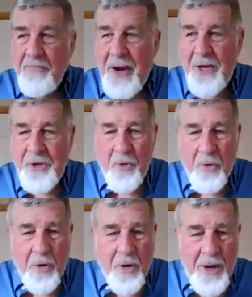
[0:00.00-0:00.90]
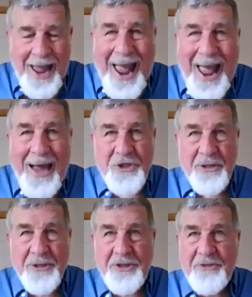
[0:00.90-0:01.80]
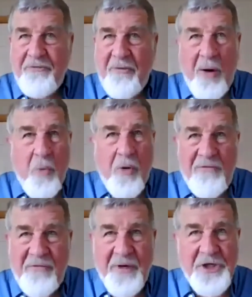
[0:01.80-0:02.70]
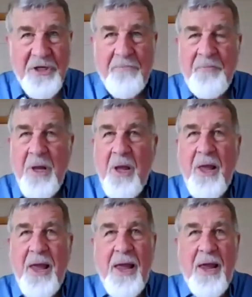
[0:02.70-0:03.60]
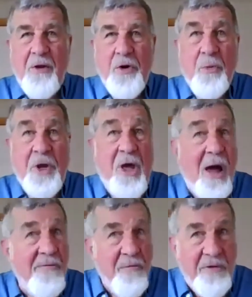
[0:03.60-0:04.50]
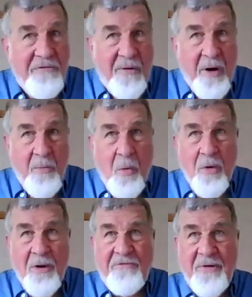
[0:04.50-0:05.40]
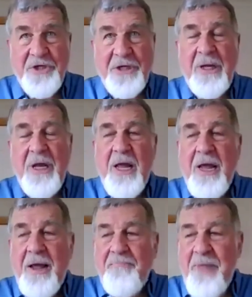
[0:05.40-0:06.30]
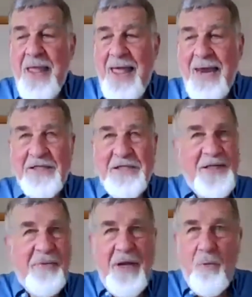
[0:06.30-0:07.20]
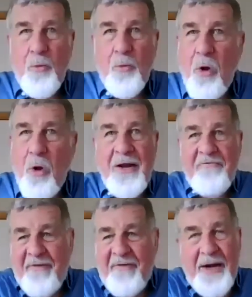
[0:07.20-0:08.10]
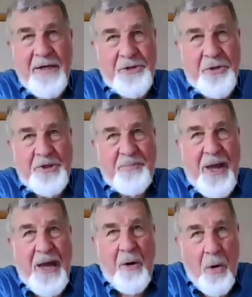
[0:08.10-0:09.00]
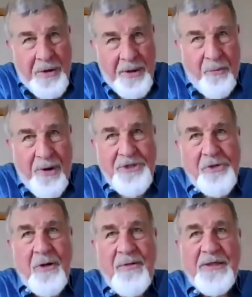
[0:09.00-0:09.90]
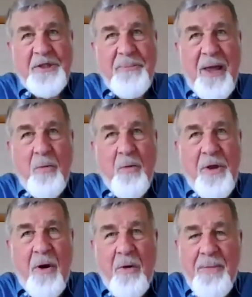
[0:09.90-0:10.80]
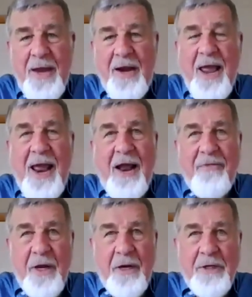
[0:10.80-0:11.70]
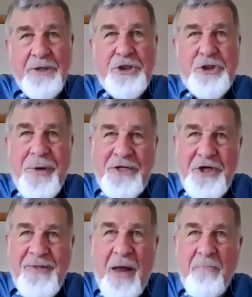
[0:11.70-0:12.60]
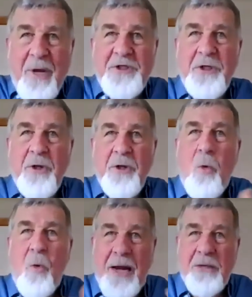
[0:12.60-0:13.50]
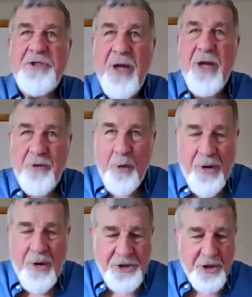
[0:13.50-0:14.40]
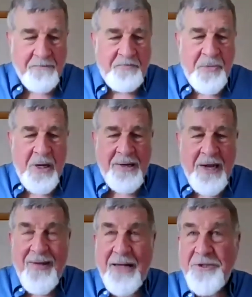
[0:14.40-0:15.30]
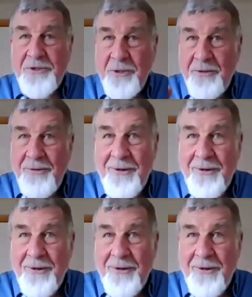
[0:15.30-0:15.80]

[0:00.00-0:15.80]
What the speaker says: make your actions far more efficient, your recovery far more efficient. And it's simply rolling, finding a sore spot, holding pressure on that spot with the Armaid, and then stretching that muscle whilst under pressure. Now that's the